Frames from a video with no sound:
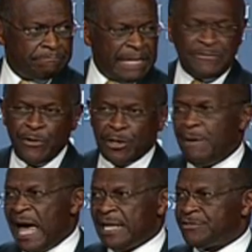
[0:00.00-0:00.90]
My foreign
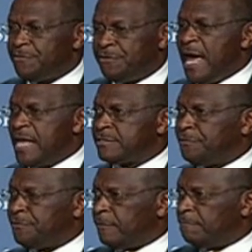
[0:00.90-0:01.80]
policy
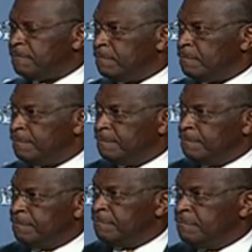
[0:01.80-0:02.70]
philosophy
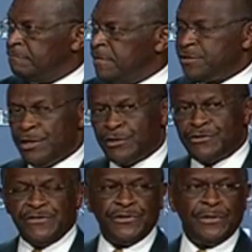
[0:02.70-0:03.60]
is an
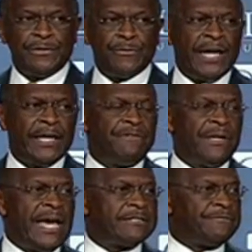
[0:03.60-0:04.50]
extension of the Reagan
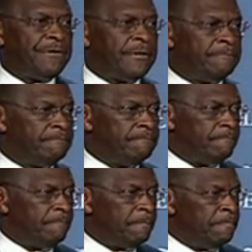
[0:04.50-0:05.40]
philosophy.
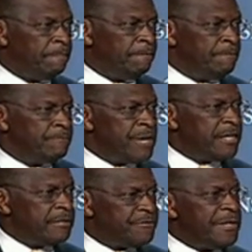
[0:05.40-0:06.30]

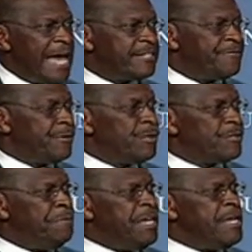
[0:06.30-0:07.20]
Reagan's philosophy
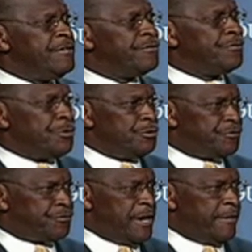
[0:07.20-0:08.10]
was peace through
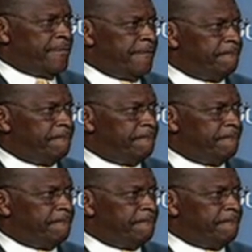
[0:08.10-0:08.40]
strength.